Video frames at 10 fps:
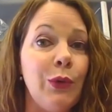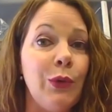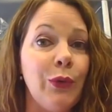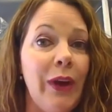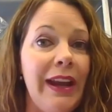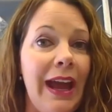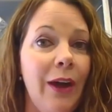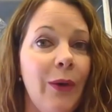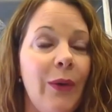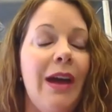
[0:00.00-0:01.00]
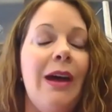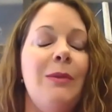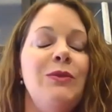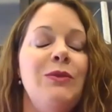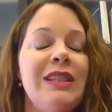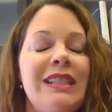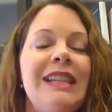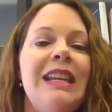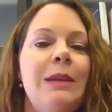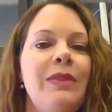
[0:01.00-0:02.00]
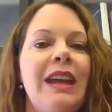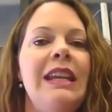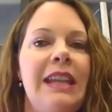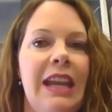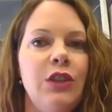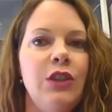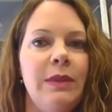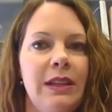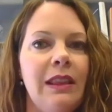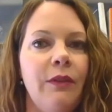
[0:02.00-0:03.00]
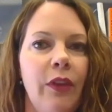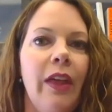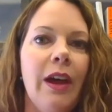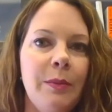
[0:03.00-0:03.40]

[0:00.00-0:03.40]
for right now, just to keep that engagement level up.